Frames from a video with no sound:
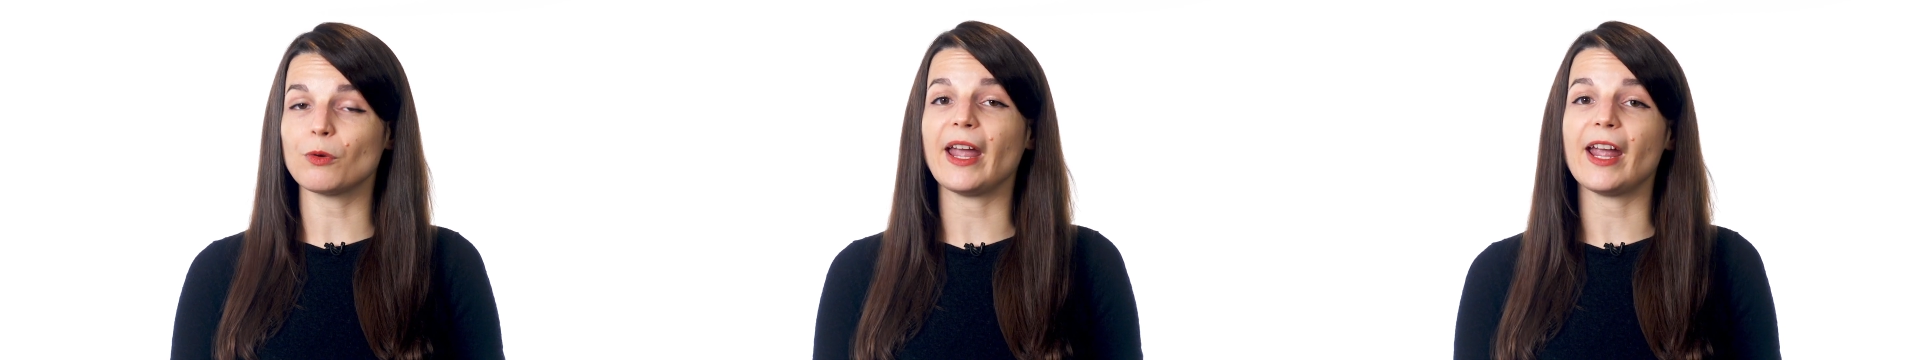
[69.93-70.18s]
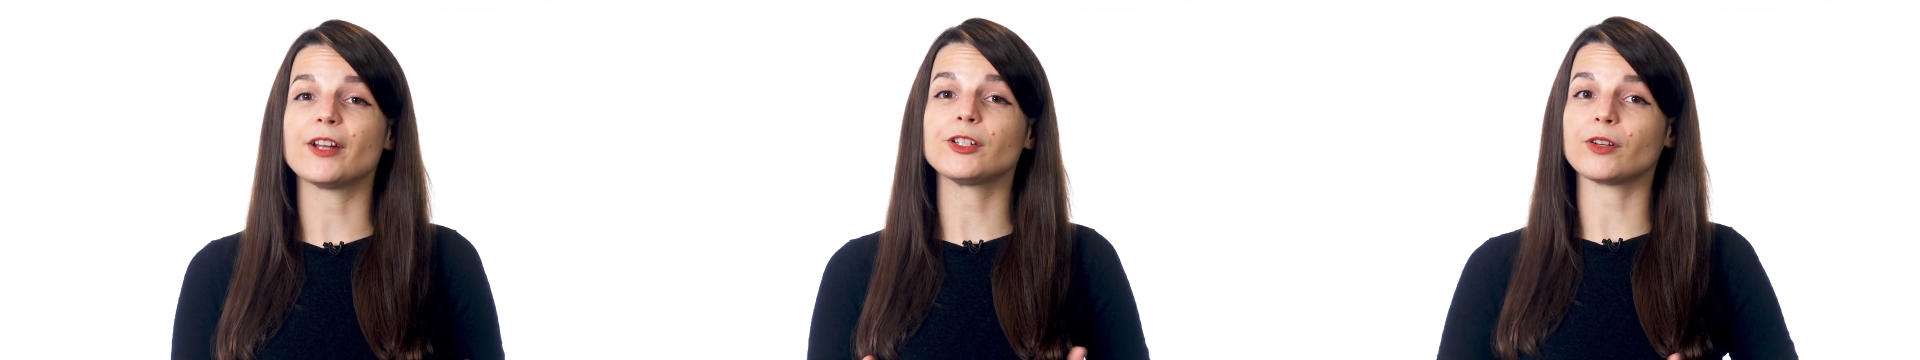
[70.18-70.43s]

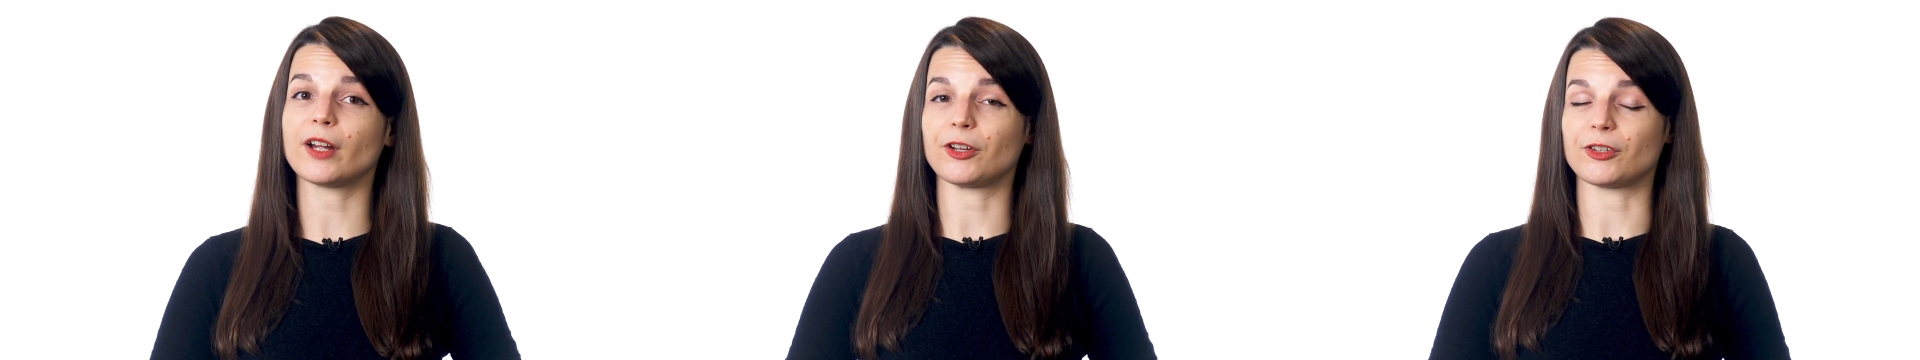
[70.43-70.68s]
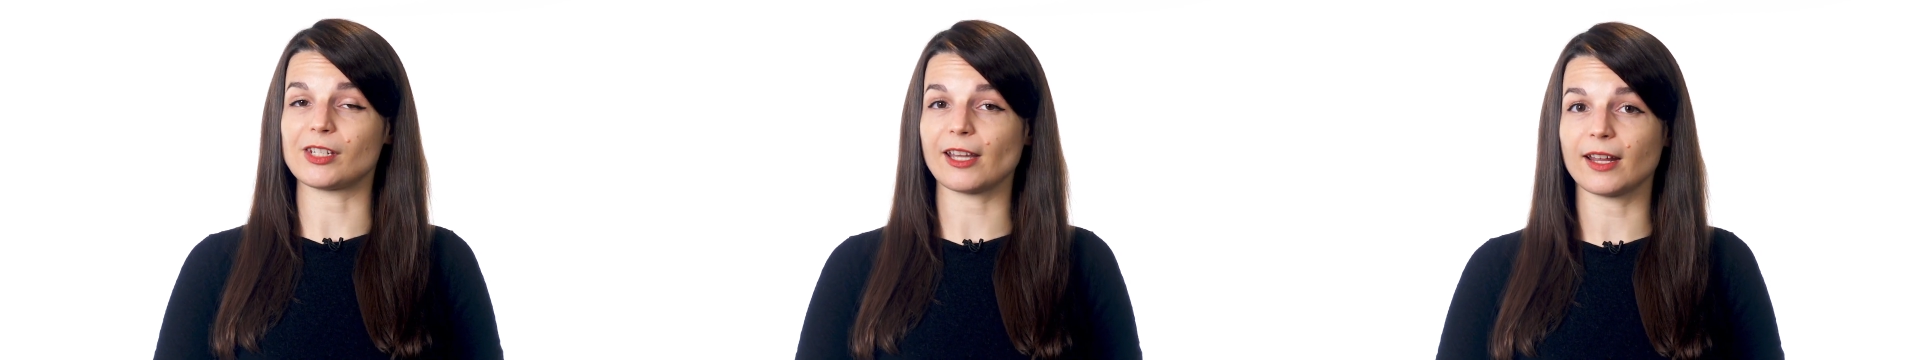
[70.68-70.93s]
and your
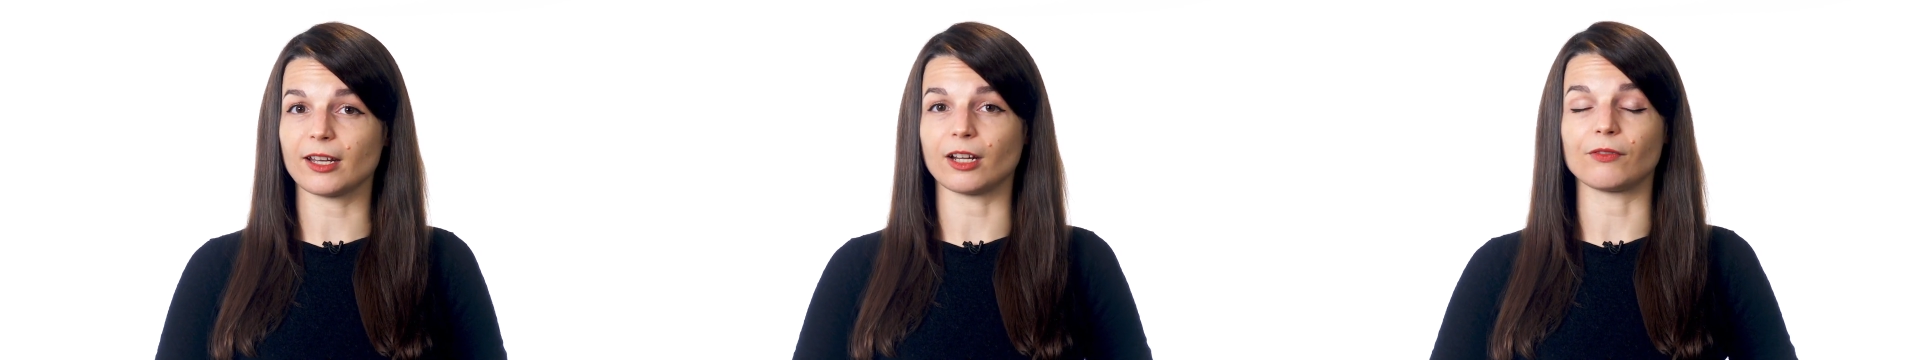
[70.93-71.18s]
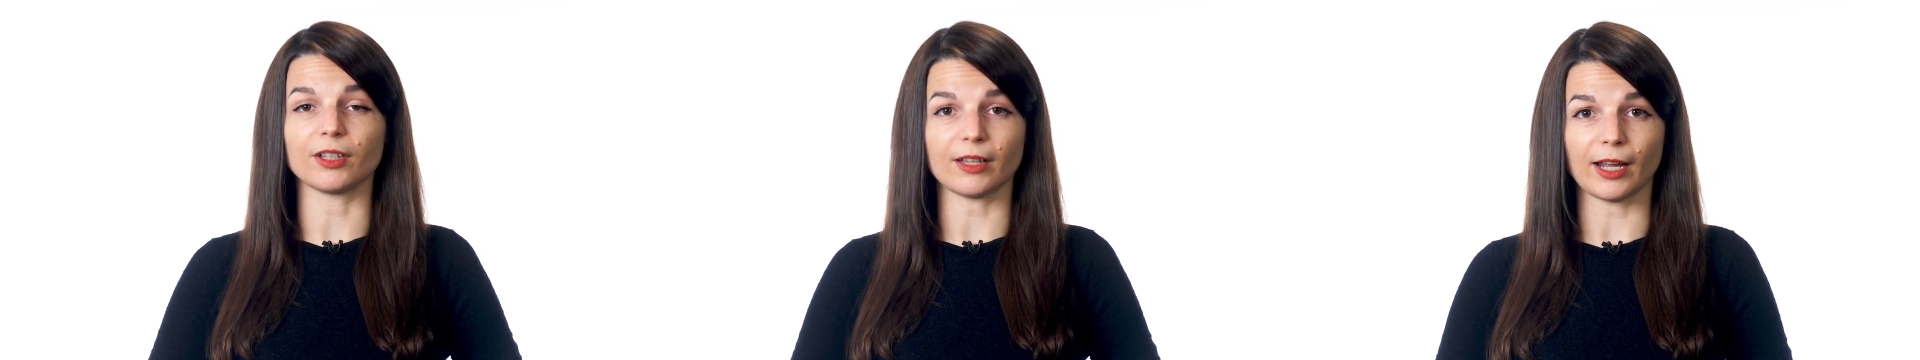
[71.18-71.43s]
understanding
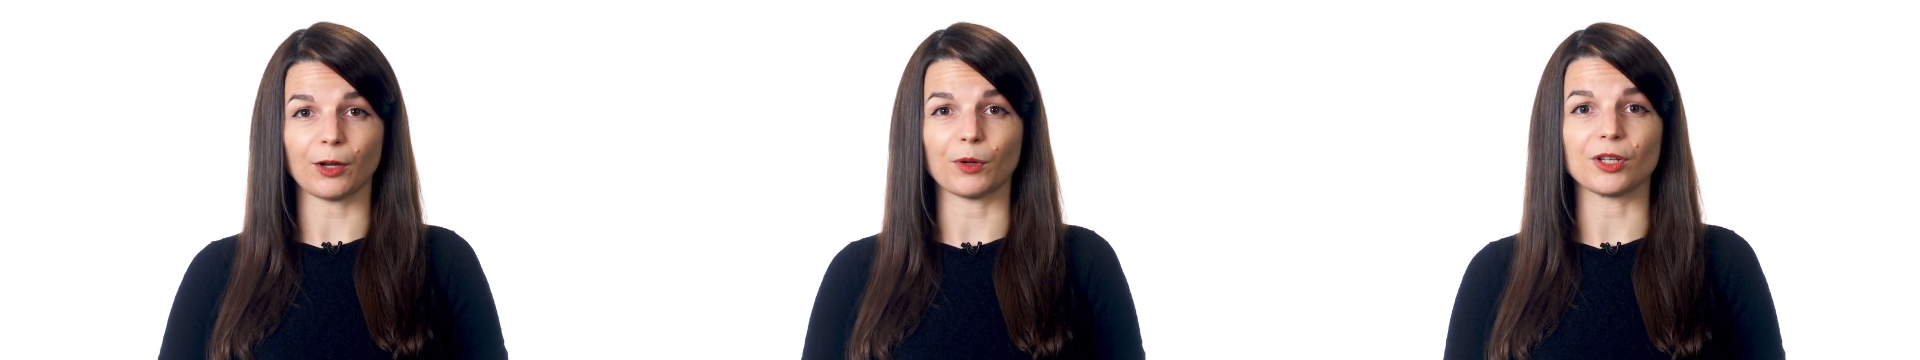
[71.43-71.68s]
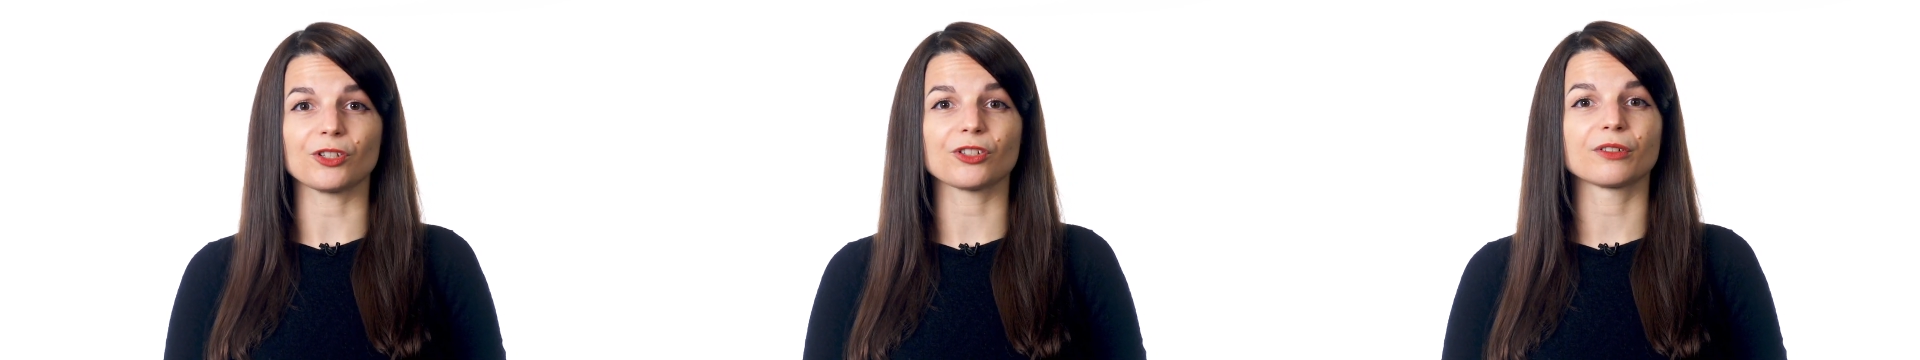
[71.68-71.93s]
of the
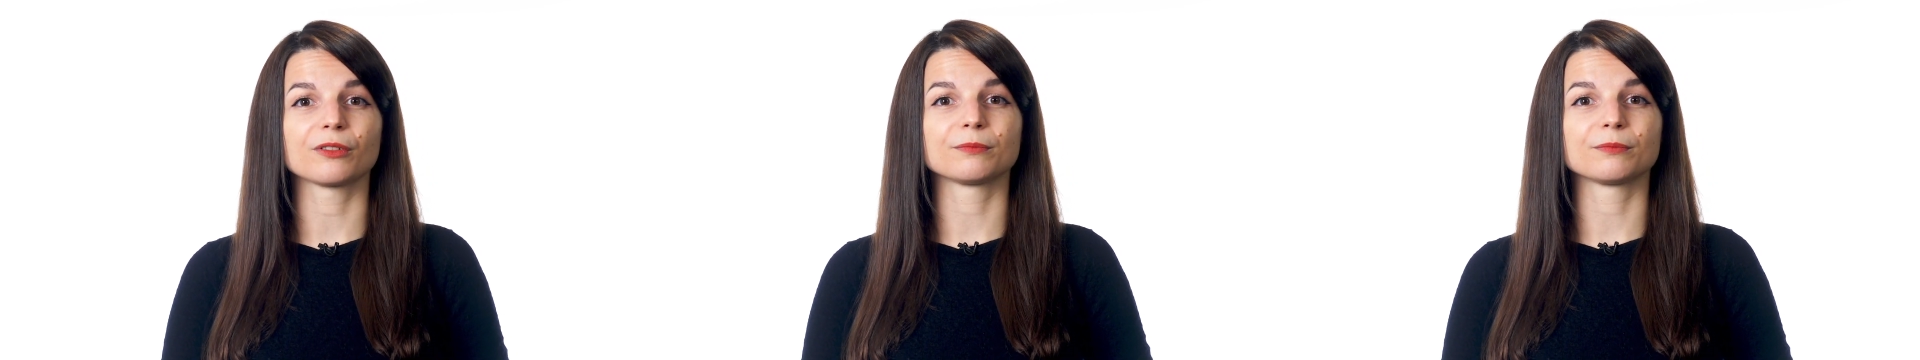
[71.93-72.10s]
language.